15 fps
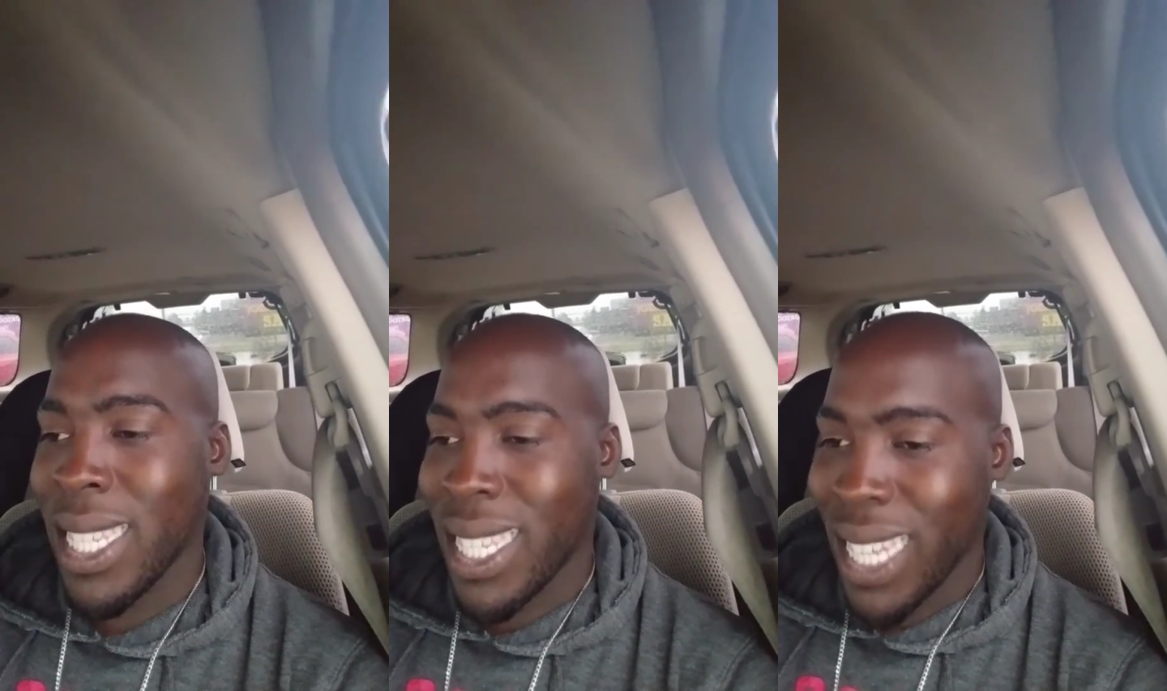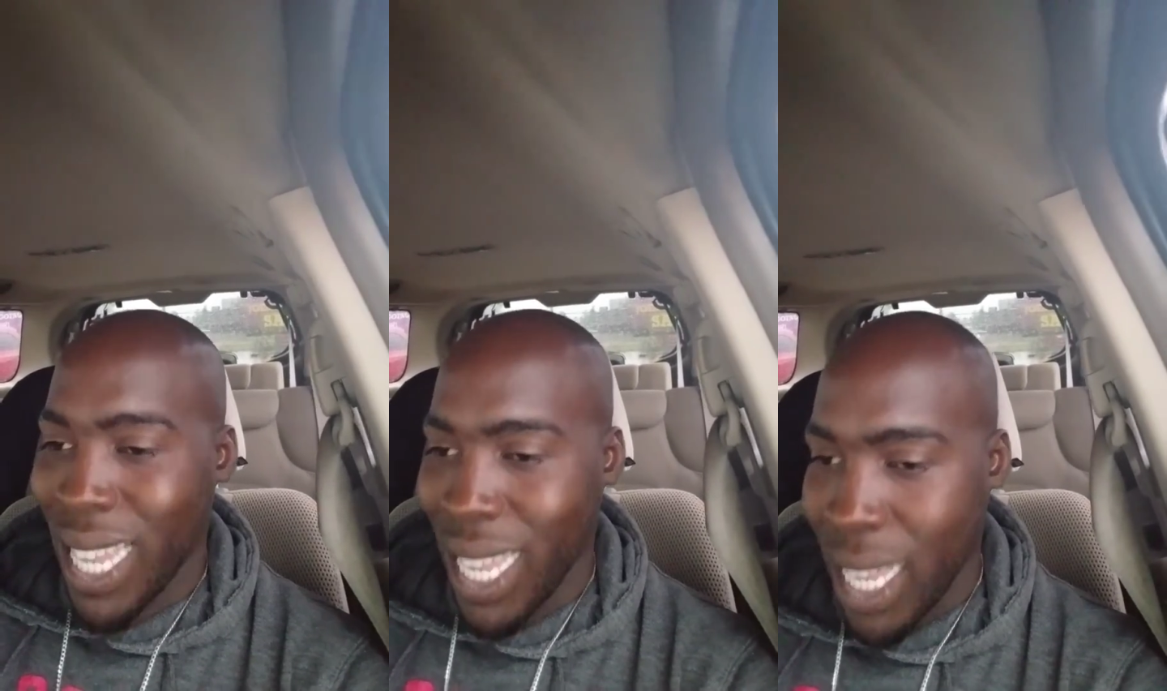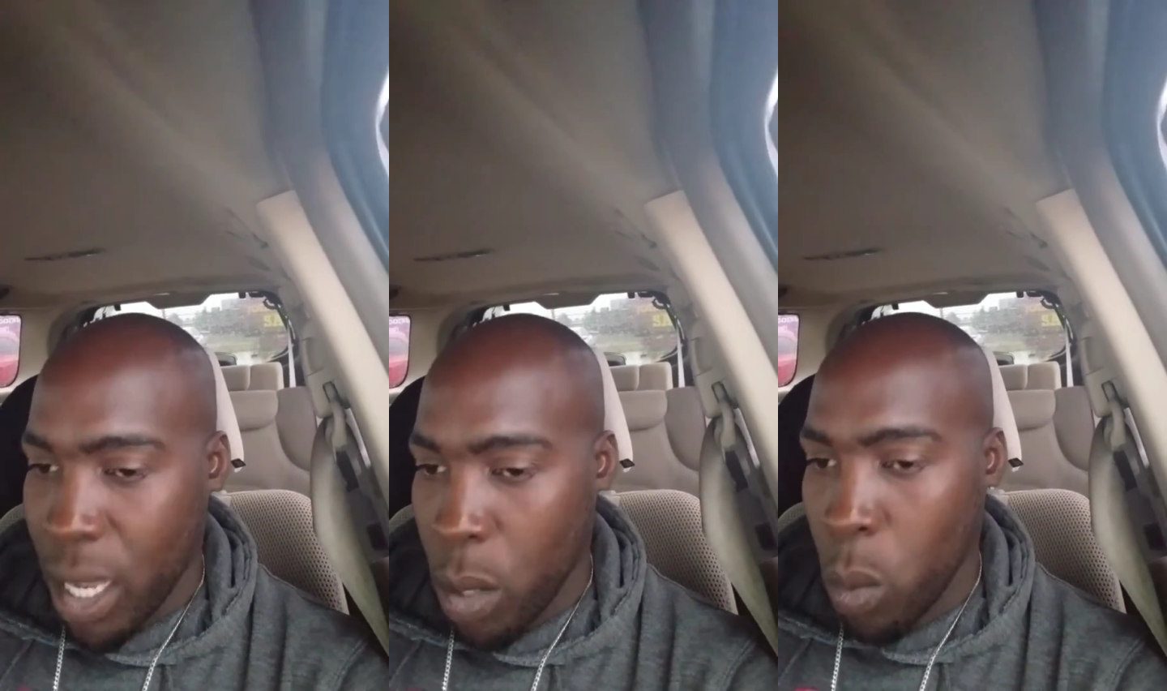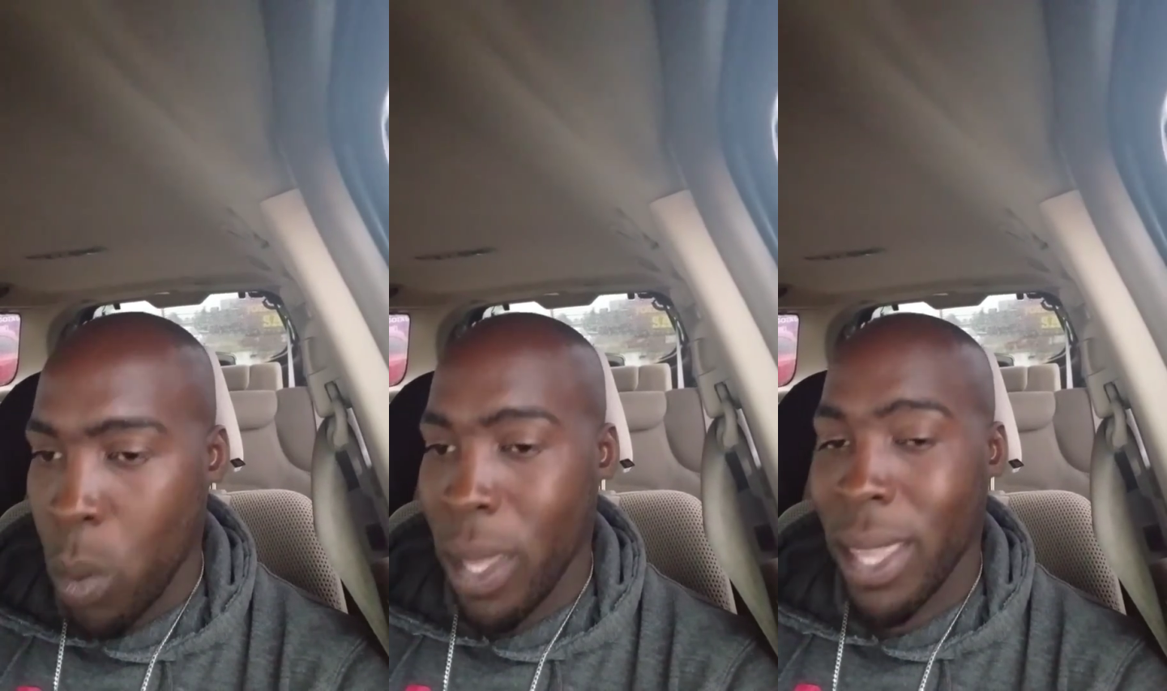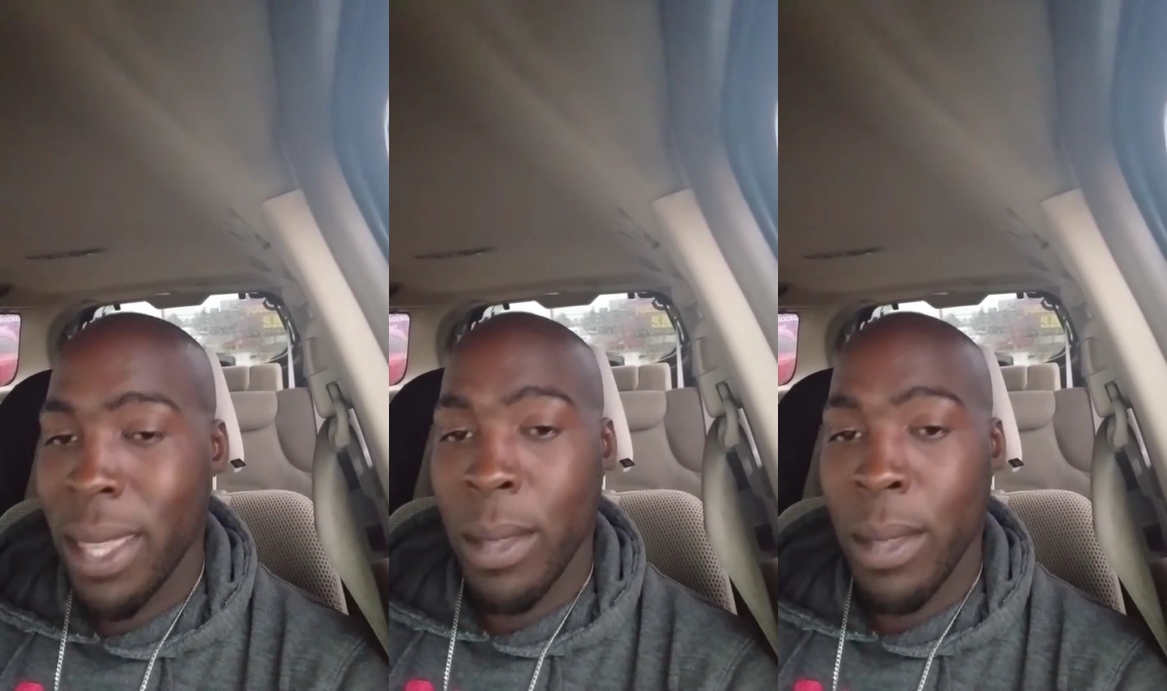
zinc with